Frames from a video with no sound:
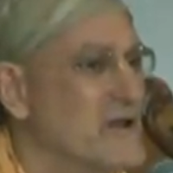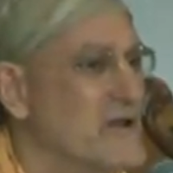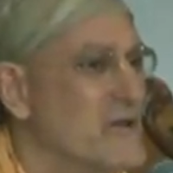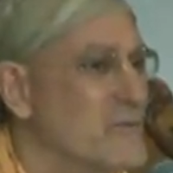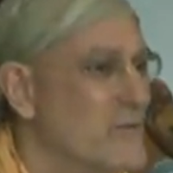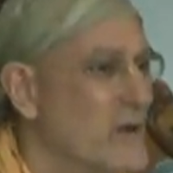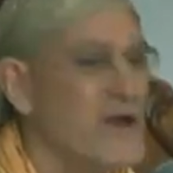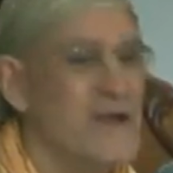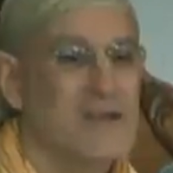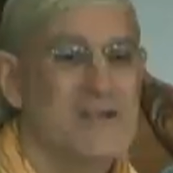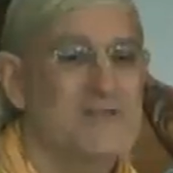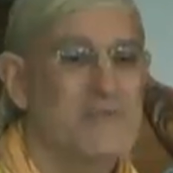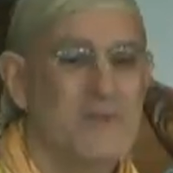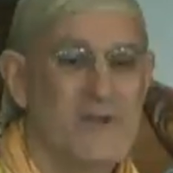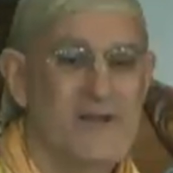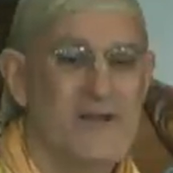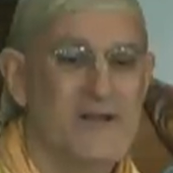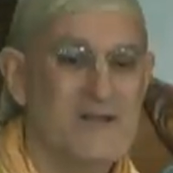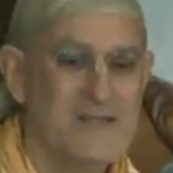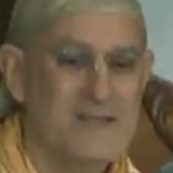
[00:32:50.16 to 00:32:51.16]
But it's
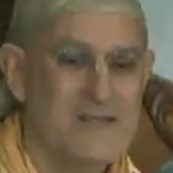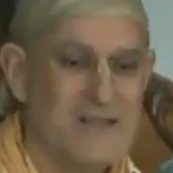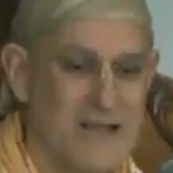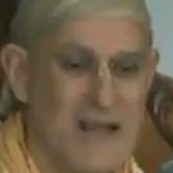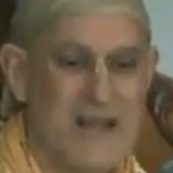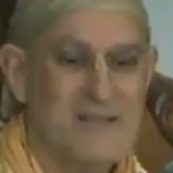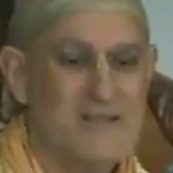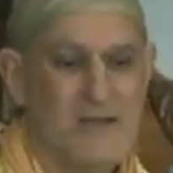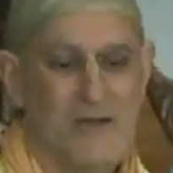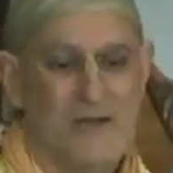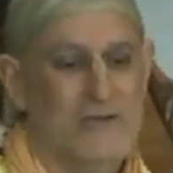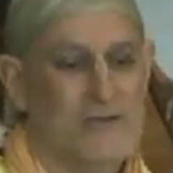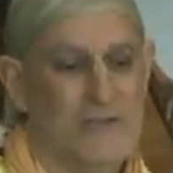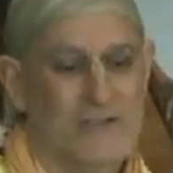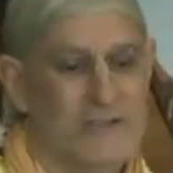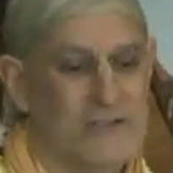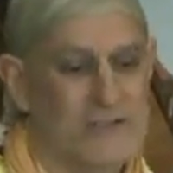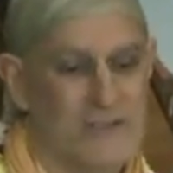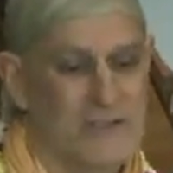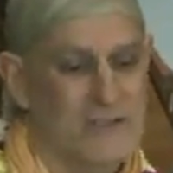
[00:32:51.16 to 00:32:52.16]
because that's how
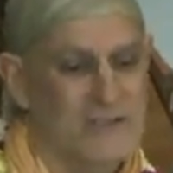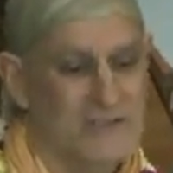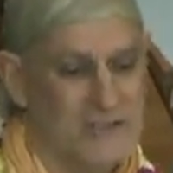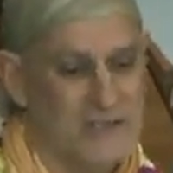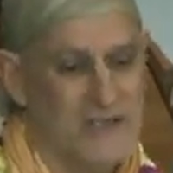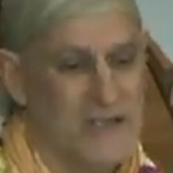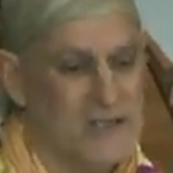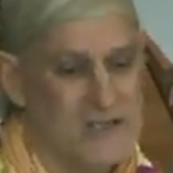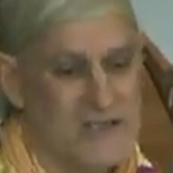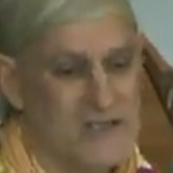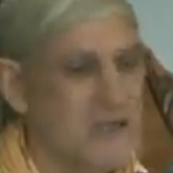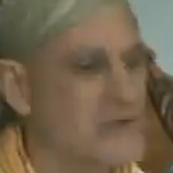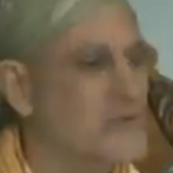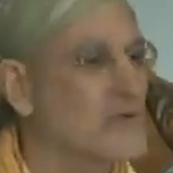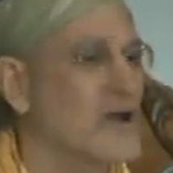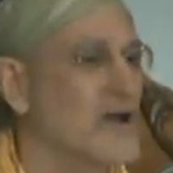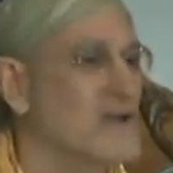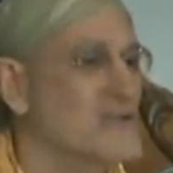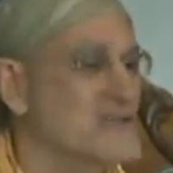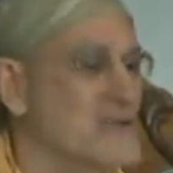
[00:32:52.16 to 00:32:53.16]
Krishna says the
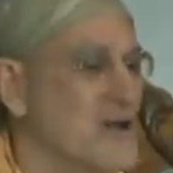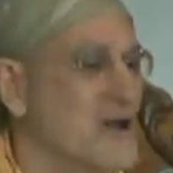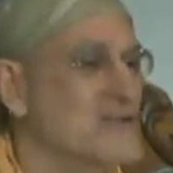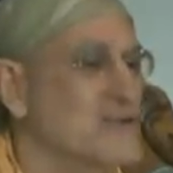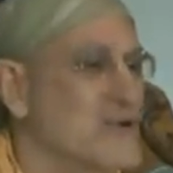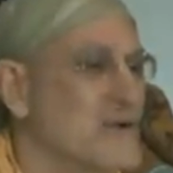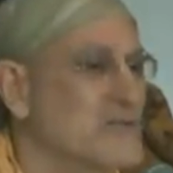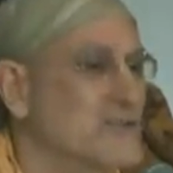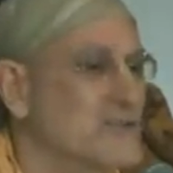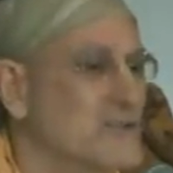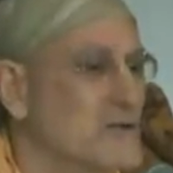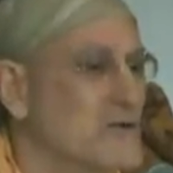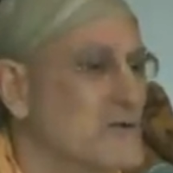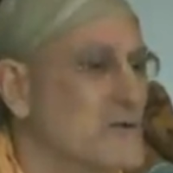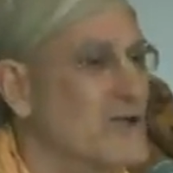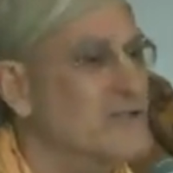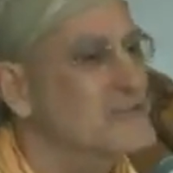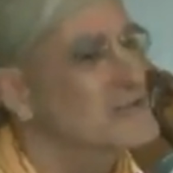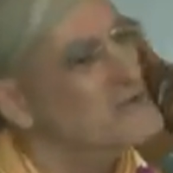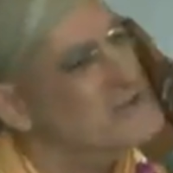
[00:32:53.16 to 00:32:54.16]
Grihastashram should
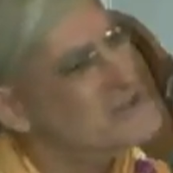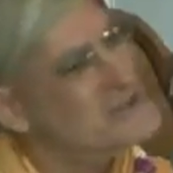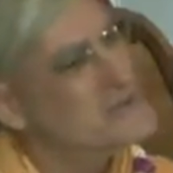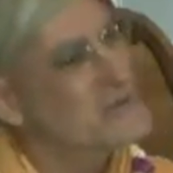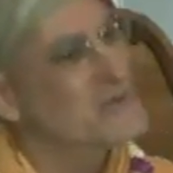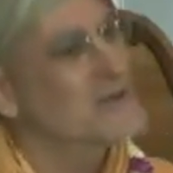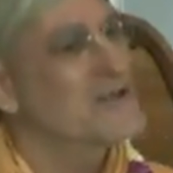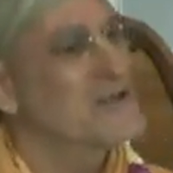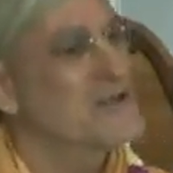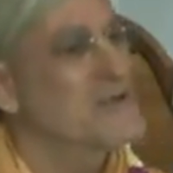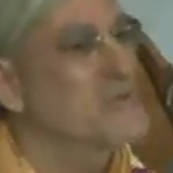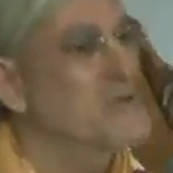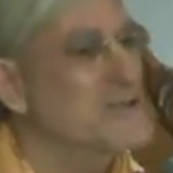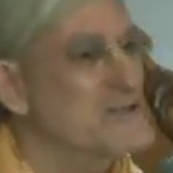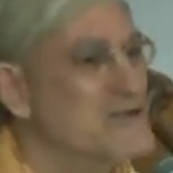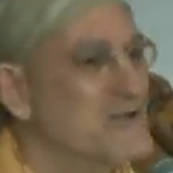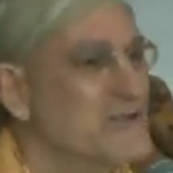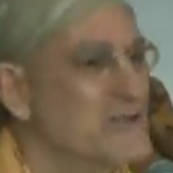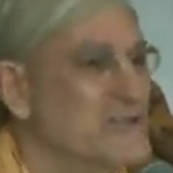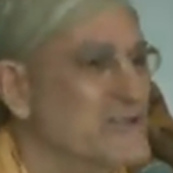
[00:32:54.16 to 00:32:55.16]
run. So he's doing it to
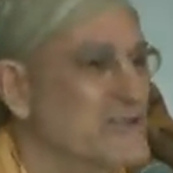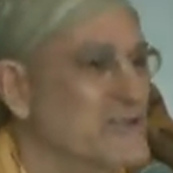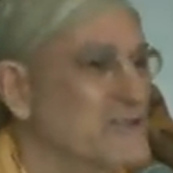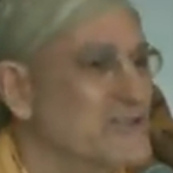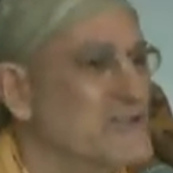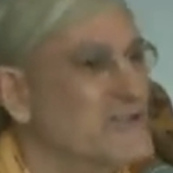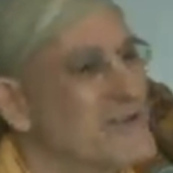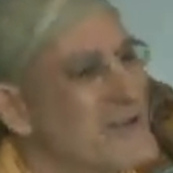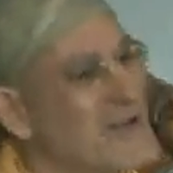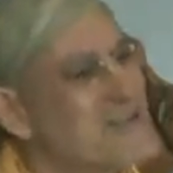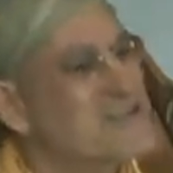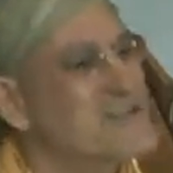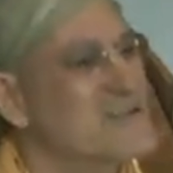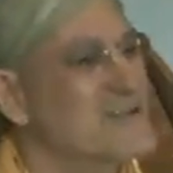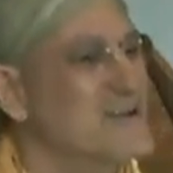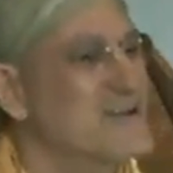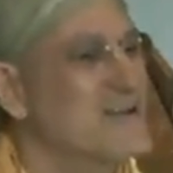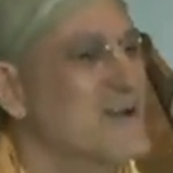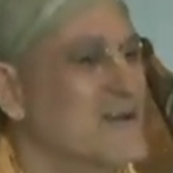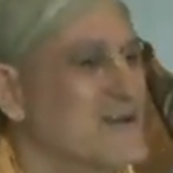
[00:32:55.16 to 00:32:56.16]
please Krishna. So
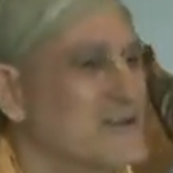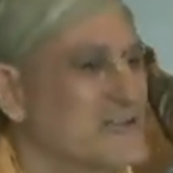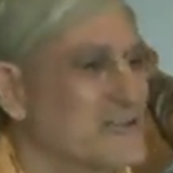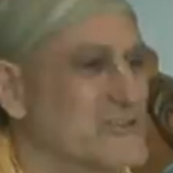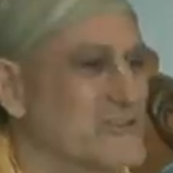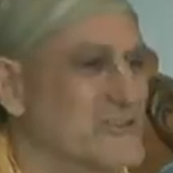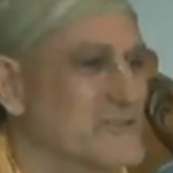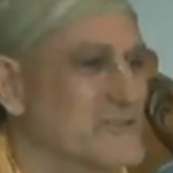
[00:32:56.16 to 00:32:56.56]
that's sannyas.